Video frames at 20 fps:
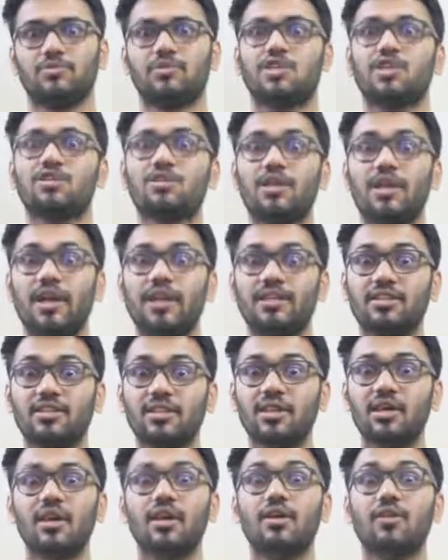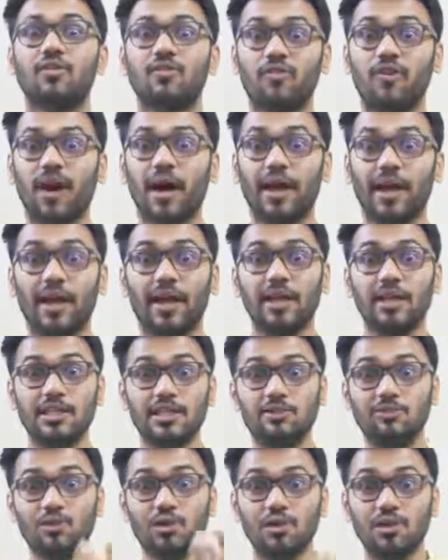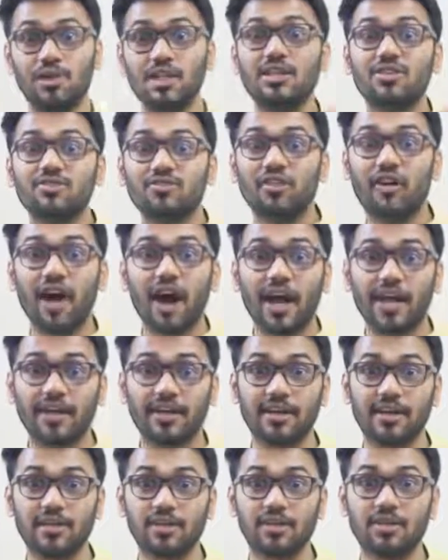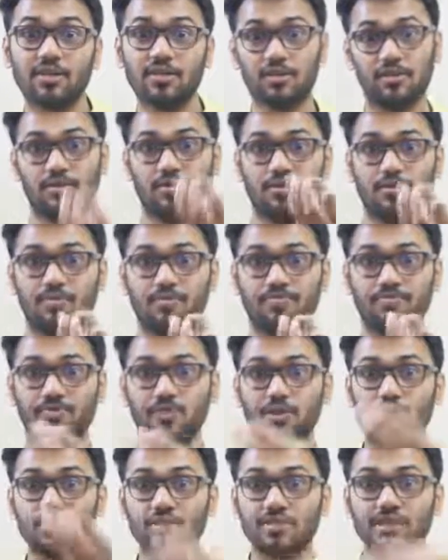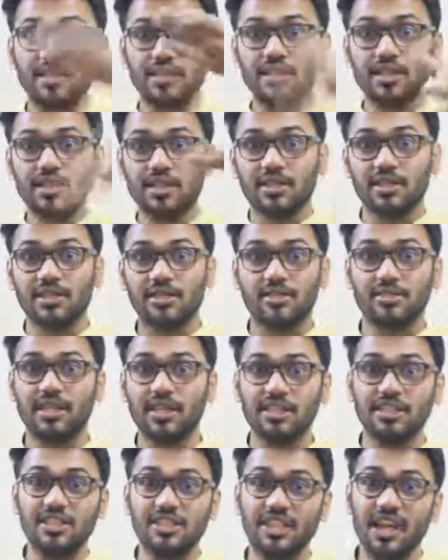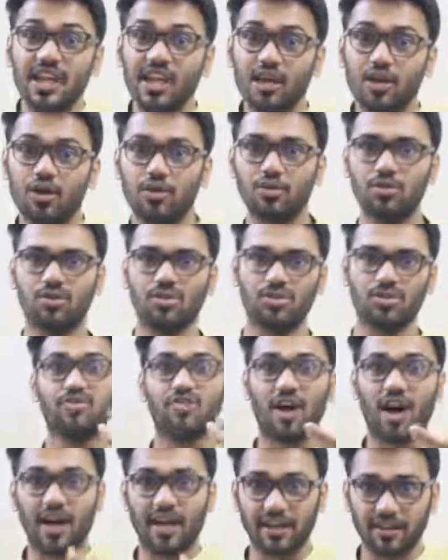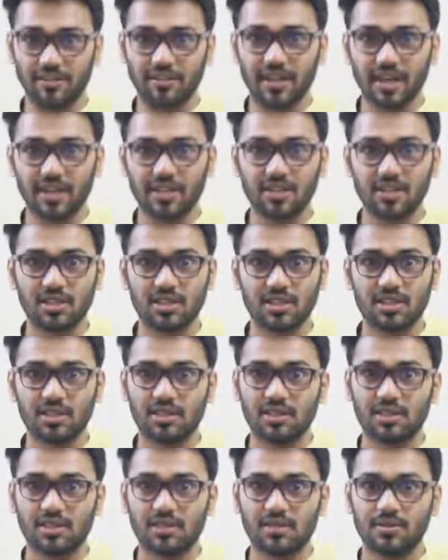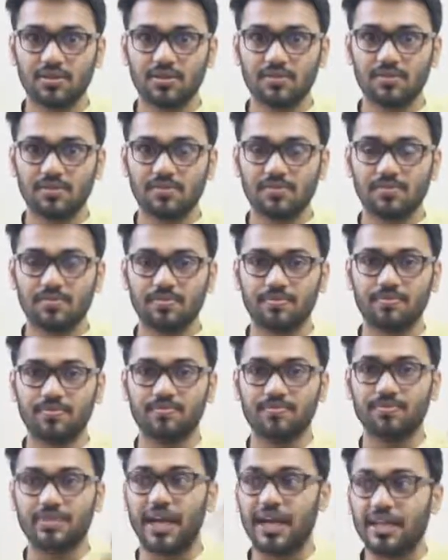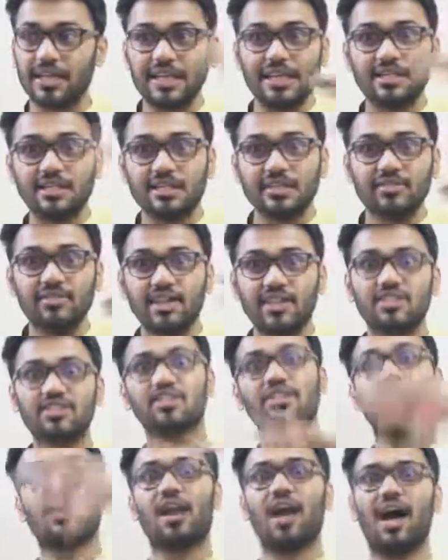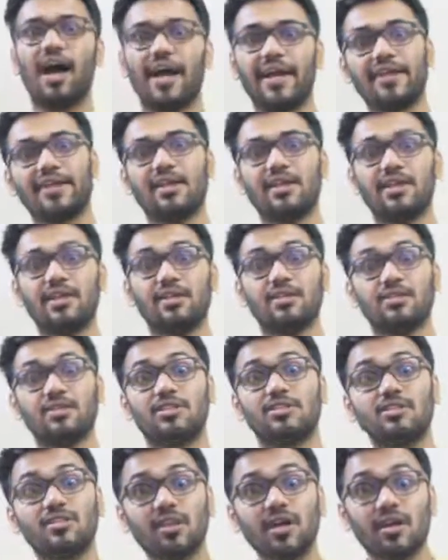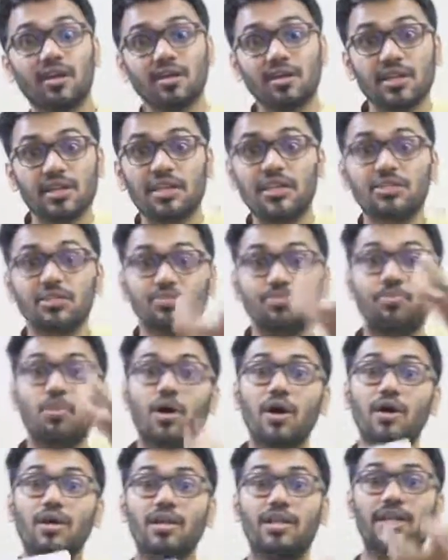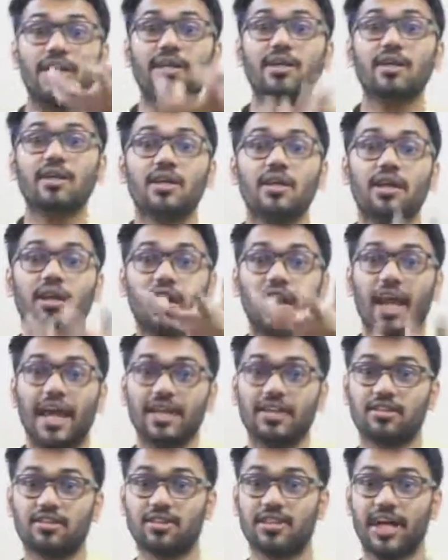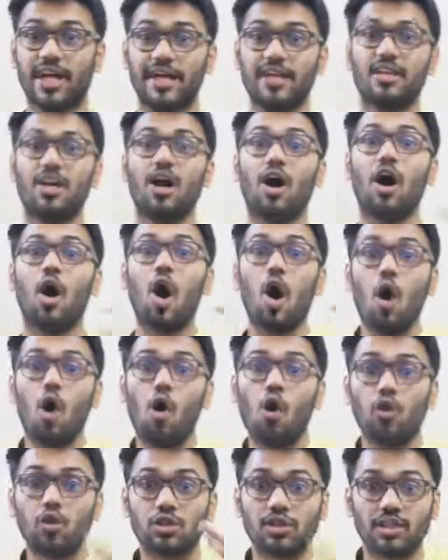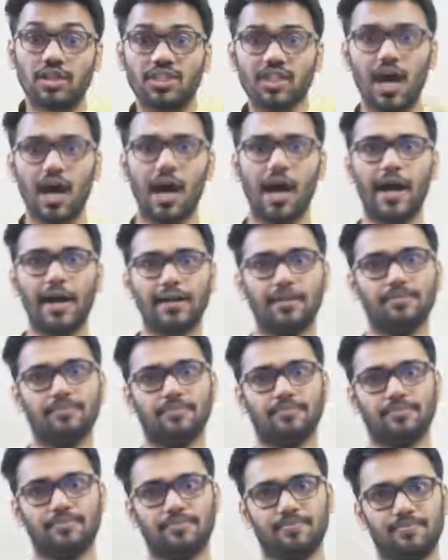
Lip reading: Just like the fire. If you lit fire, you see the yellow fire, right? And it creates light. The sun is burning like that all the time.